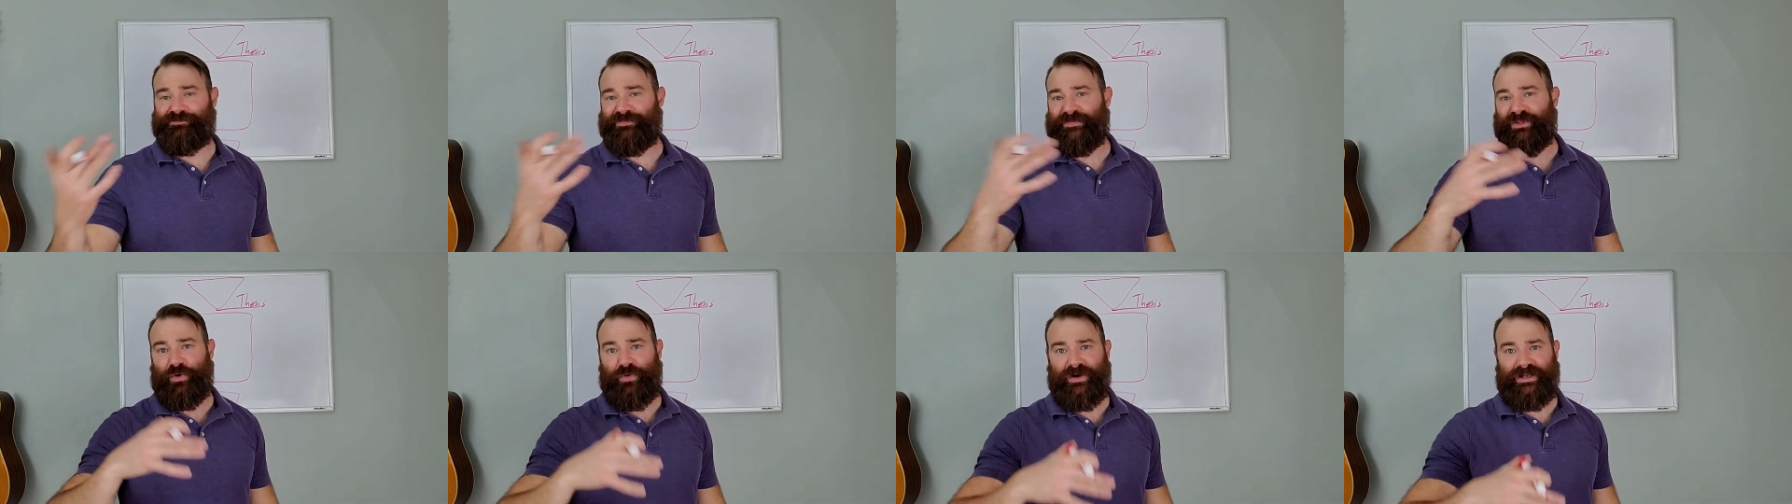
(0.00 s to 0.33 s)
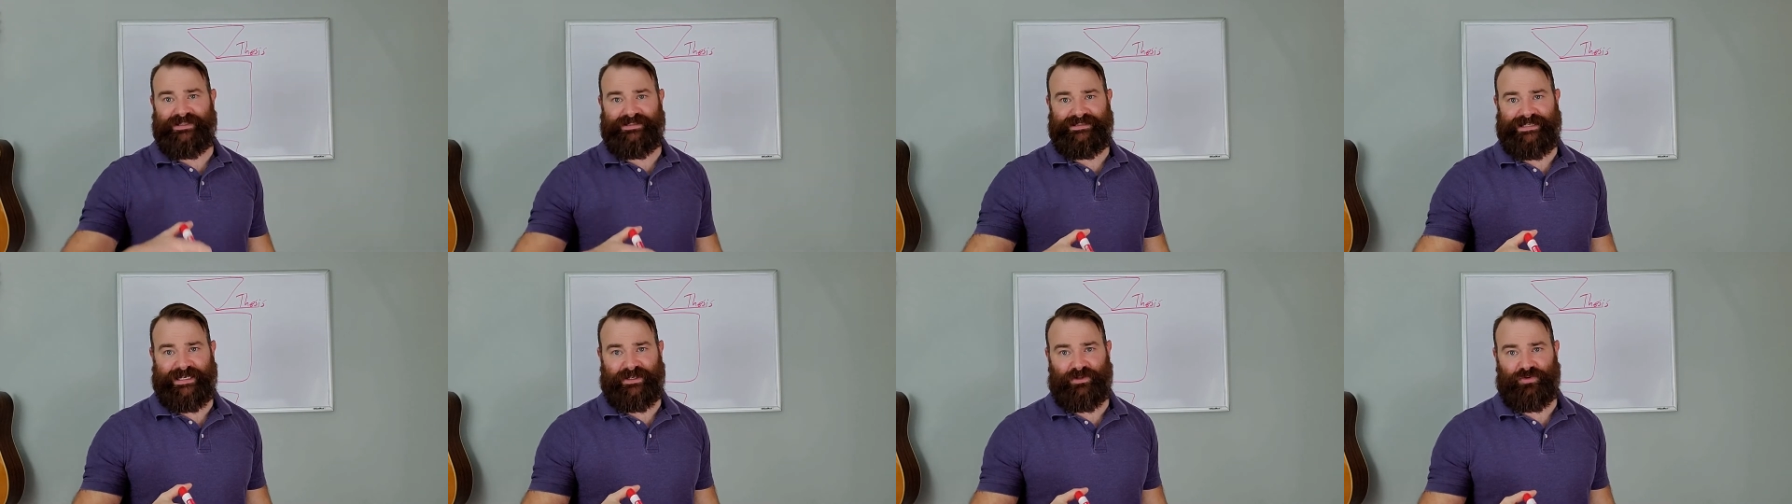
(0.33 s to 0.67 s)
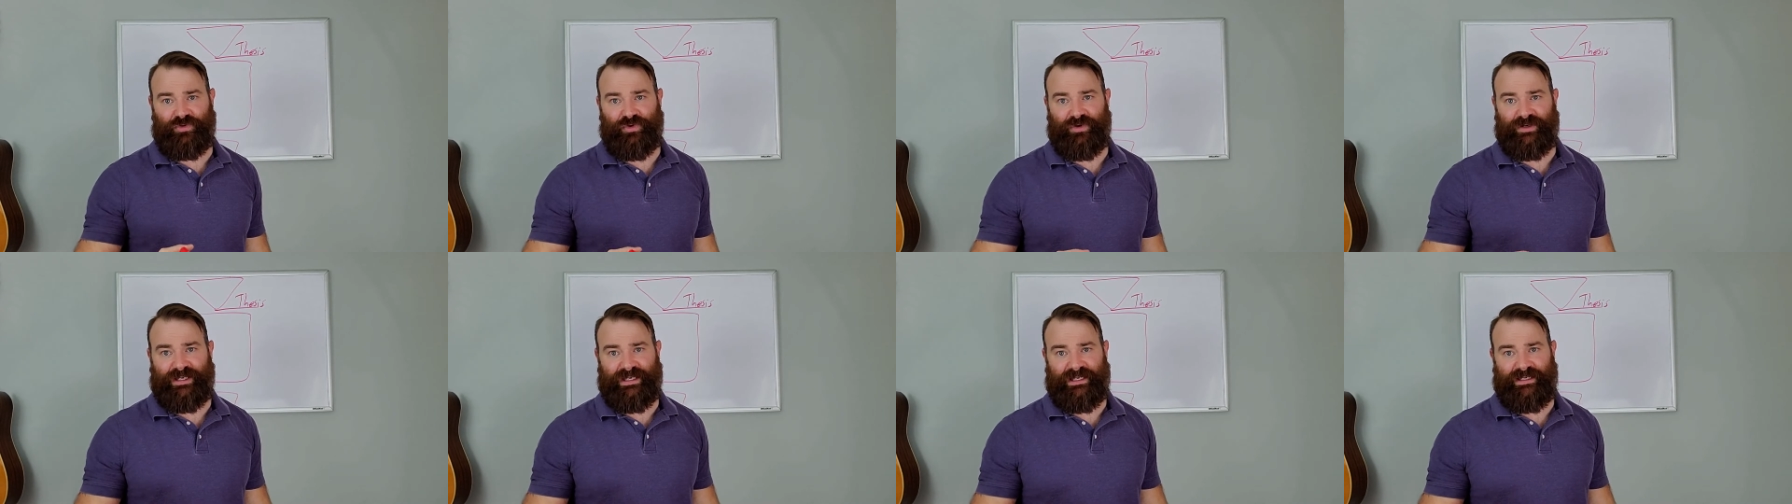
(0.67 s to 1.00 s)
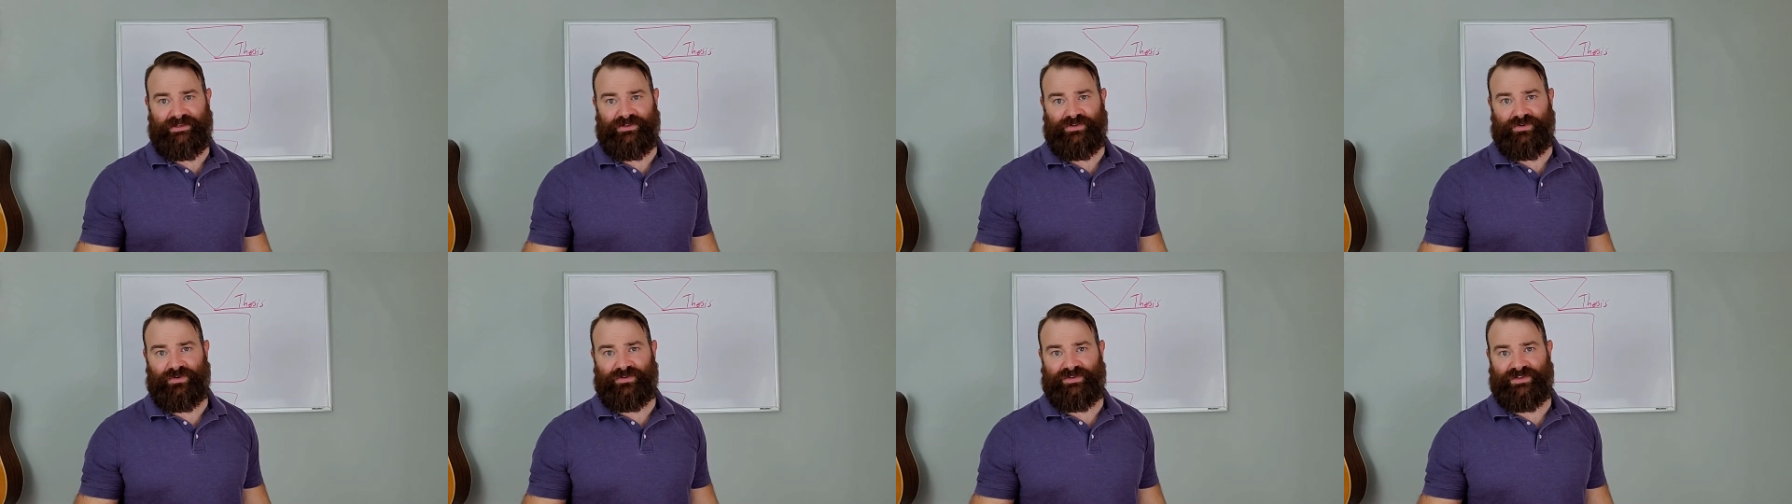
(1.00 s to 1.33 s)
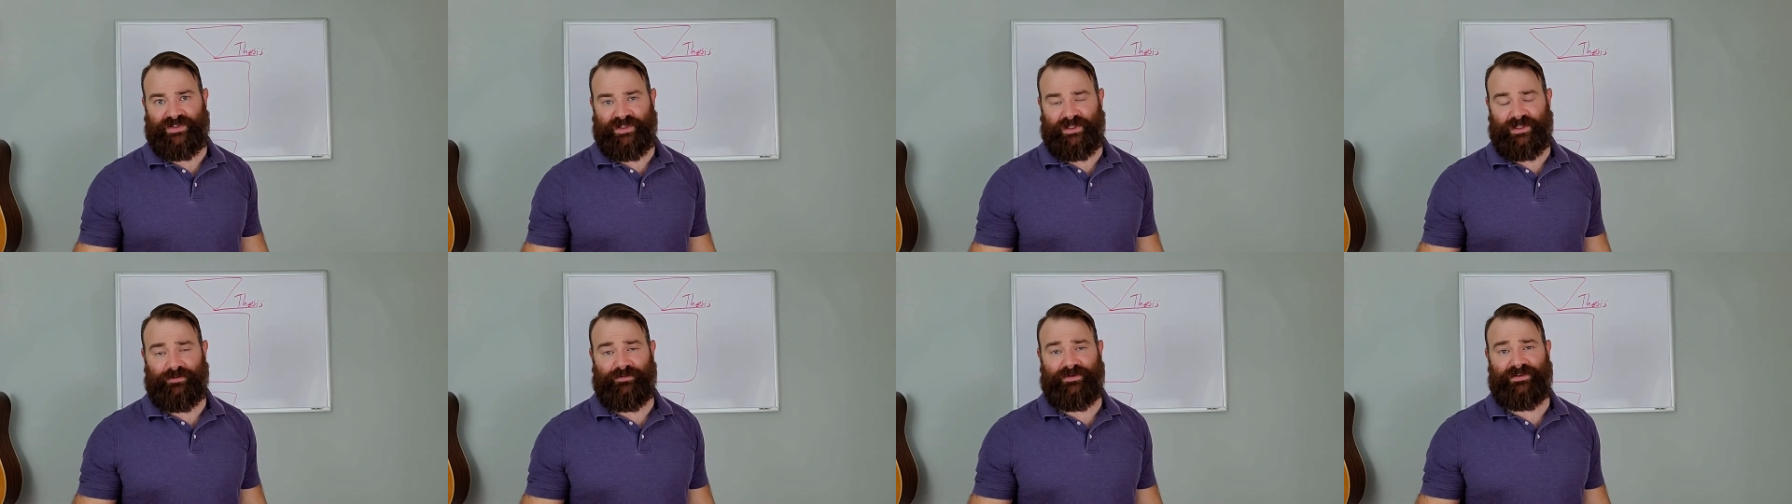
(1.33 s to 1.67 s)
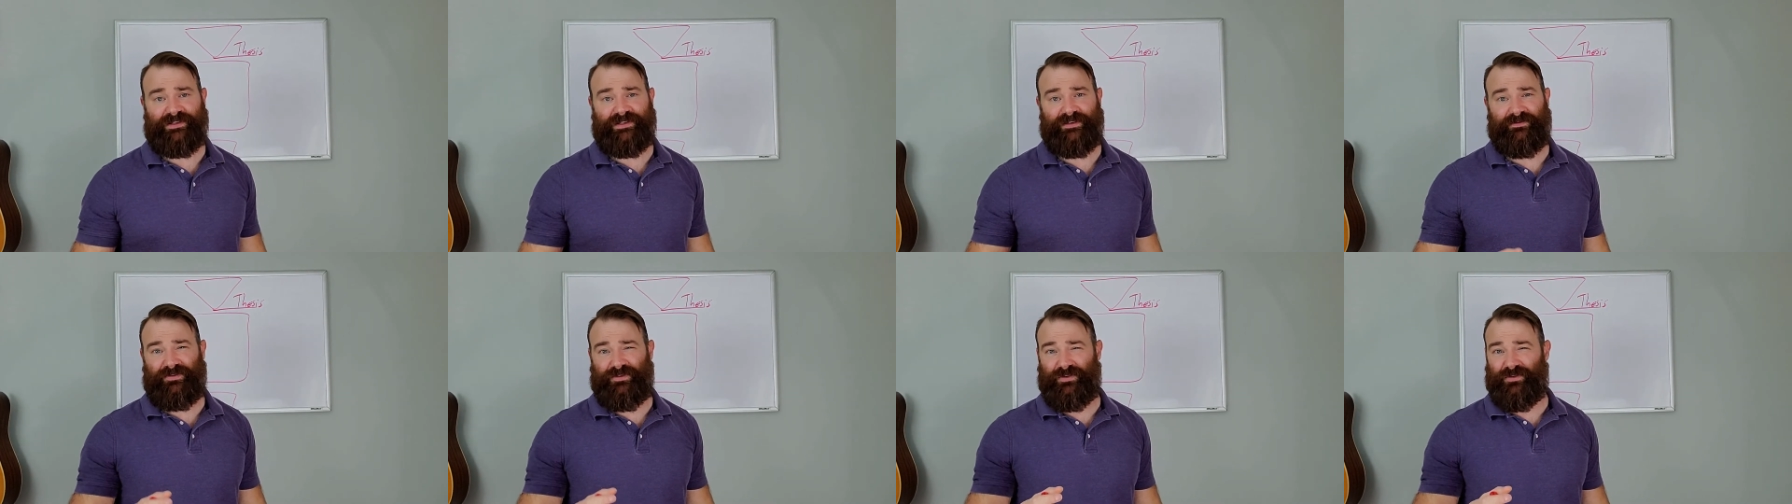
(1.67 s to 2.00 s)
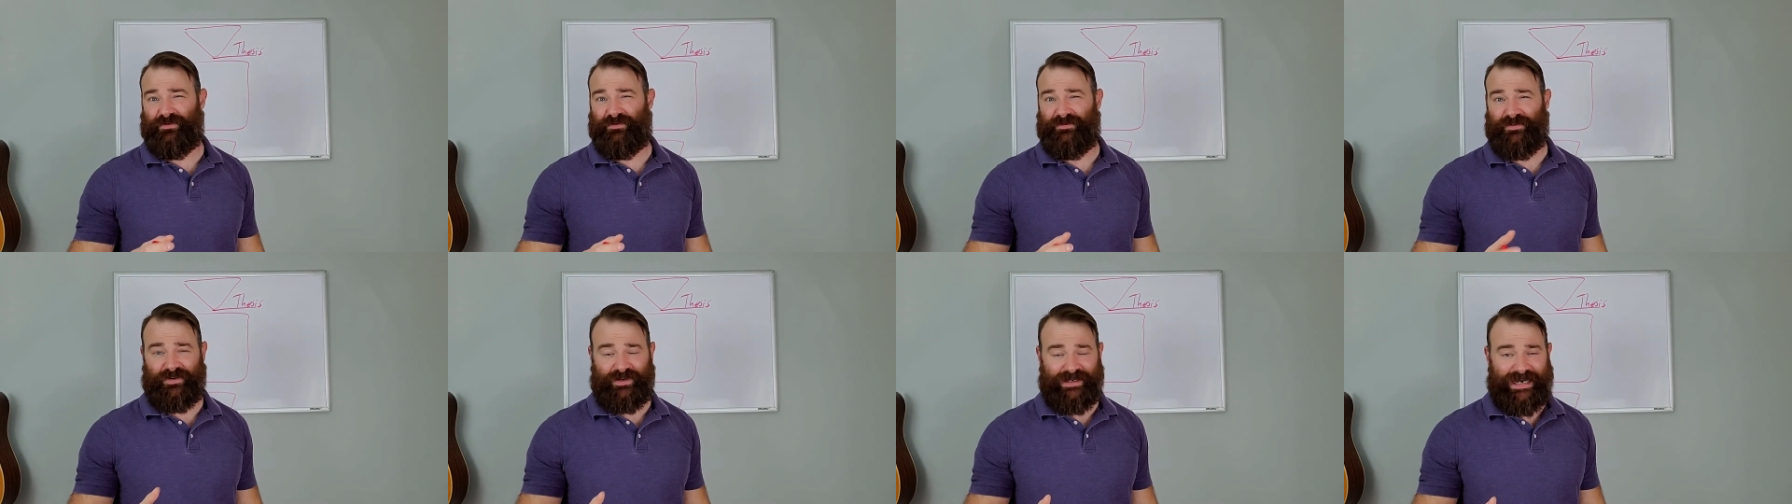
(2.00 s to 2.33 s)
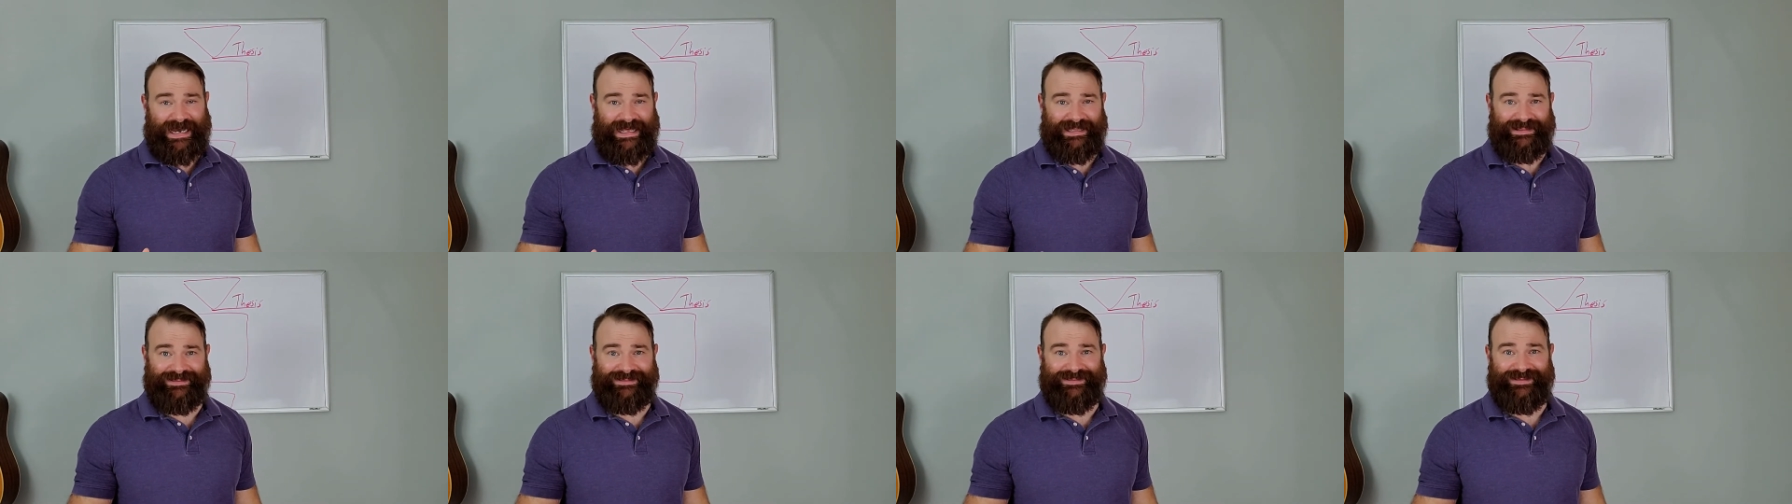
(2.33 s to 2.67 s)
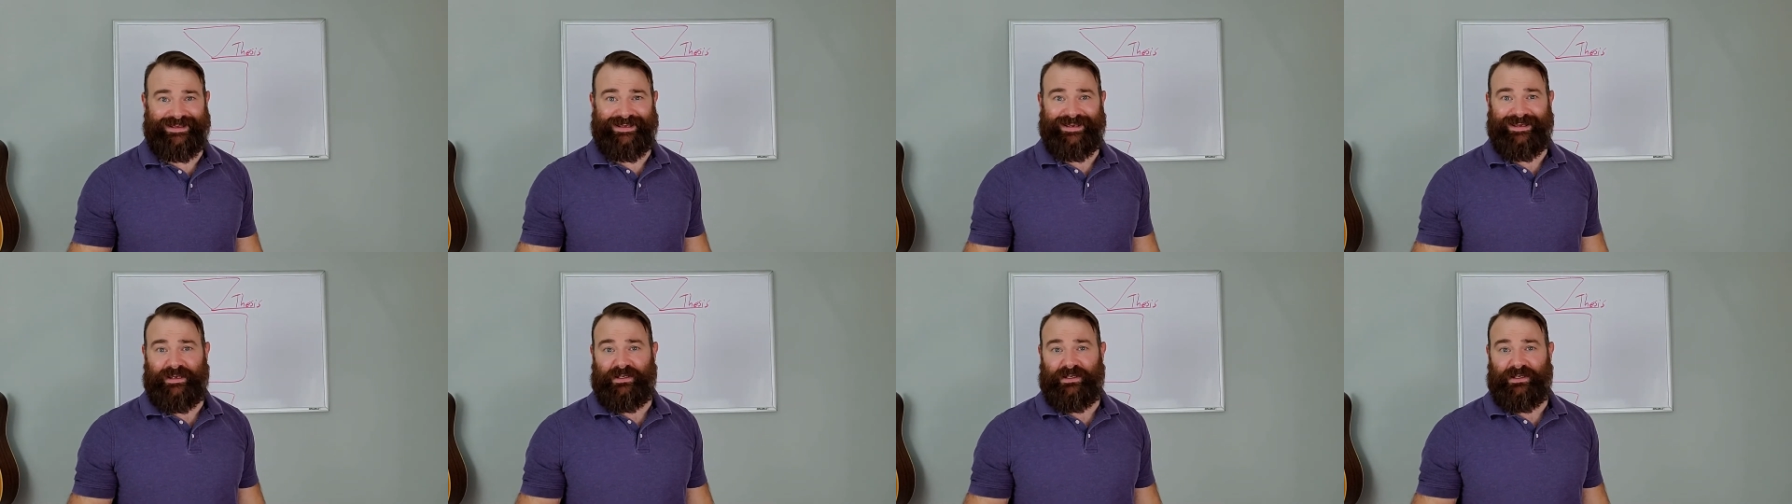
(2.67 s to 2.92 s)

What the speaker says: Go ahead and take a look in your syllabus if you've forgotten